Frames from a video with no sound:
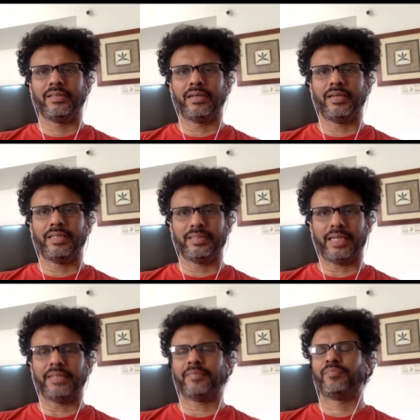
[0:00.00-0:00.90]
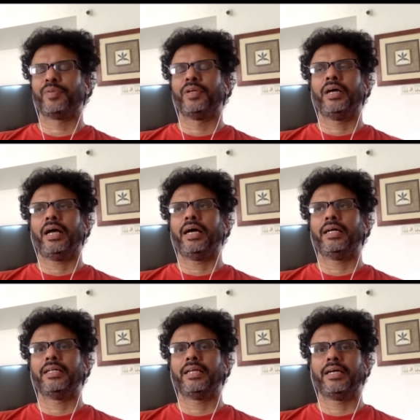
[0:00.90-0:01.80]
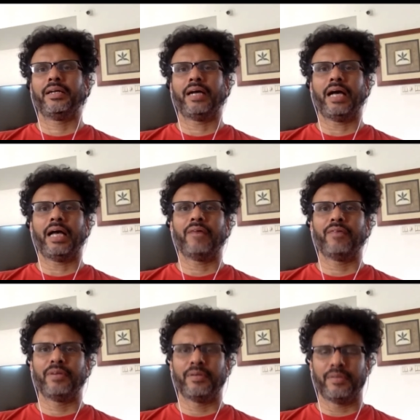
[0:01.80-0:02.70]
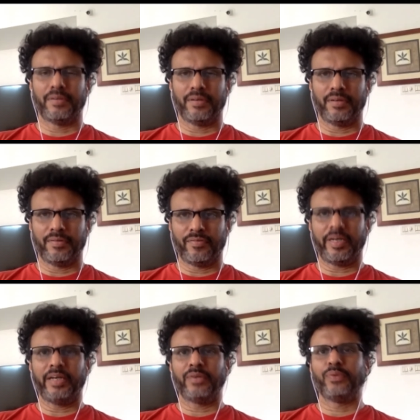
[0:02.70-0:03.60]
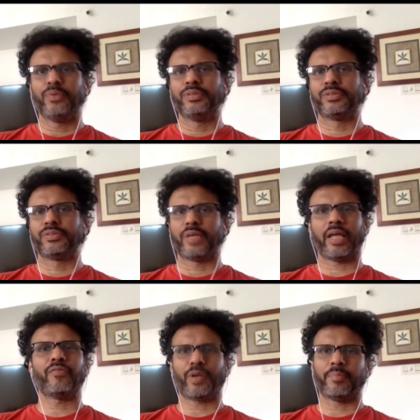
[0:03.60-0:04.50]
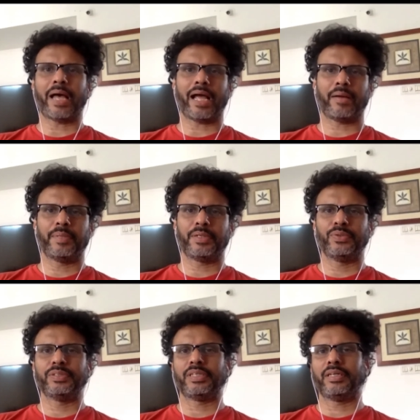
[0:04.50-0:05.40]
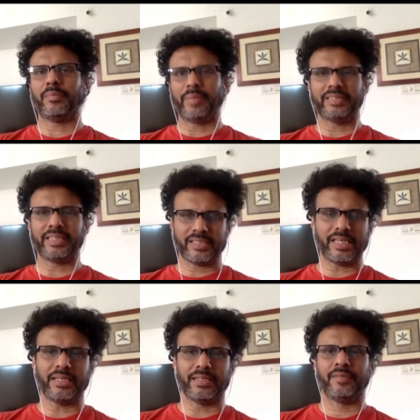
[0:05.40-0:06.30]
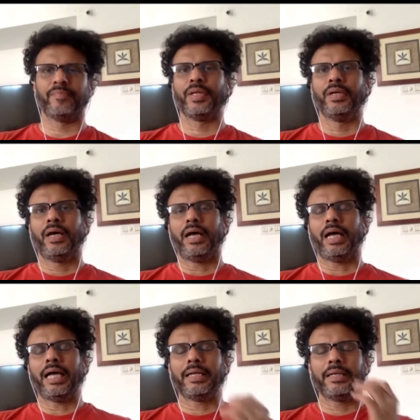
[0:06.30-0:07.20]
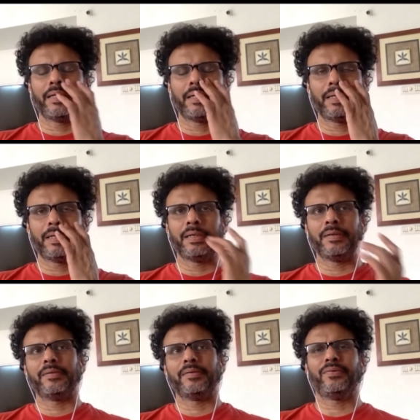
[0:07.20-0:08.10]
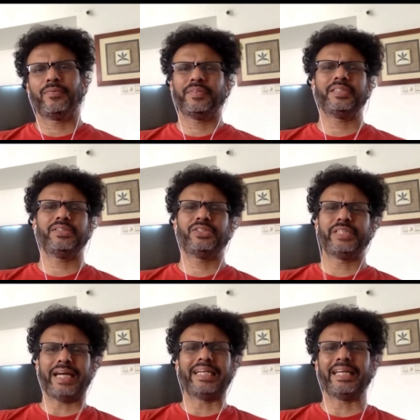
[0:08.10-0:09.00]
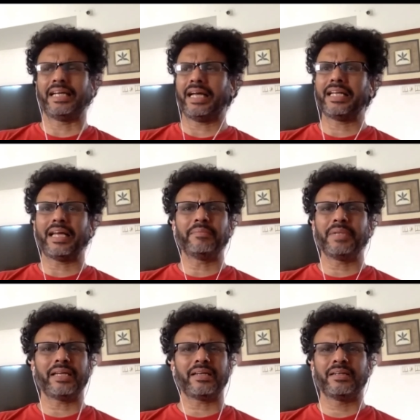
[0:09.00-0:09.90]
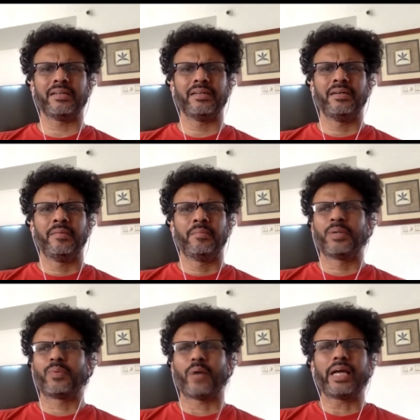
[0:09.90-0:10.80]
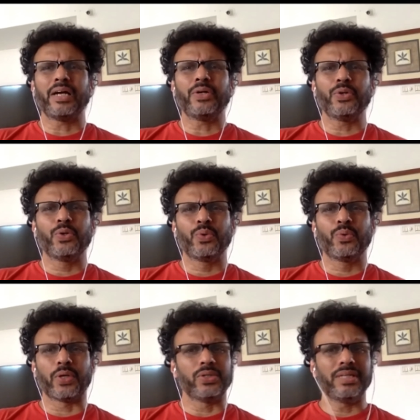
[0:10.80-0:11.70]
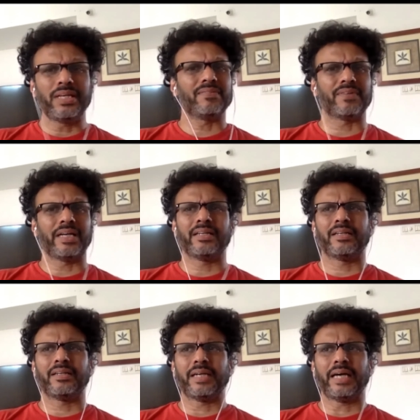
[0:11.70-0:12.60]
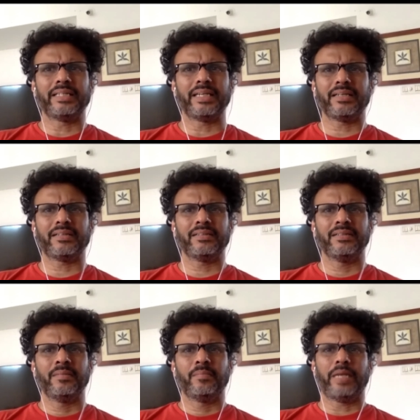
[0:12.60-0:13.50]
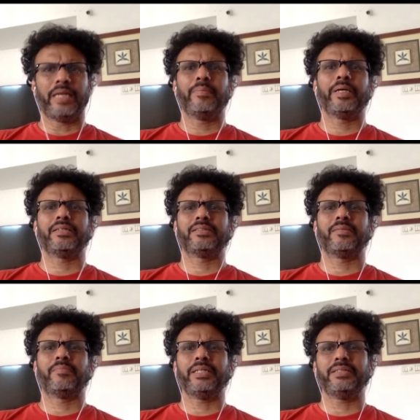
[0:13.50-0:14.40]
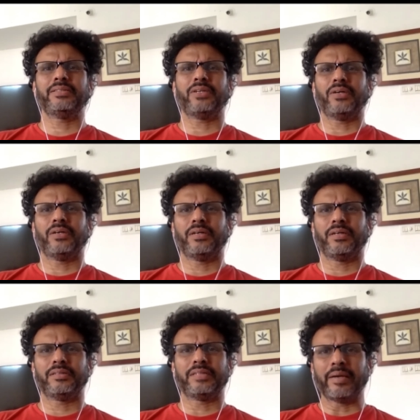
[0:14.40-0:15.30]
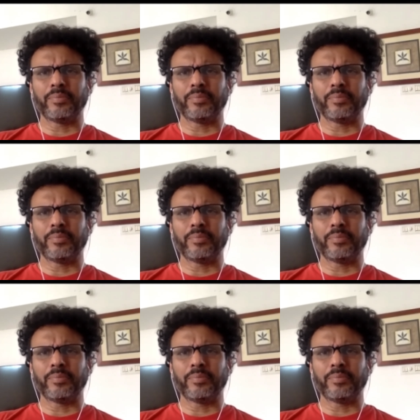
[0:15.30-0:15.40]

designer. And then I have a friend who is working for a bank, but who is an amazing singer. And we were just chatting, and I'm like, but why can't you do what you love? And I think pandemic is the best time to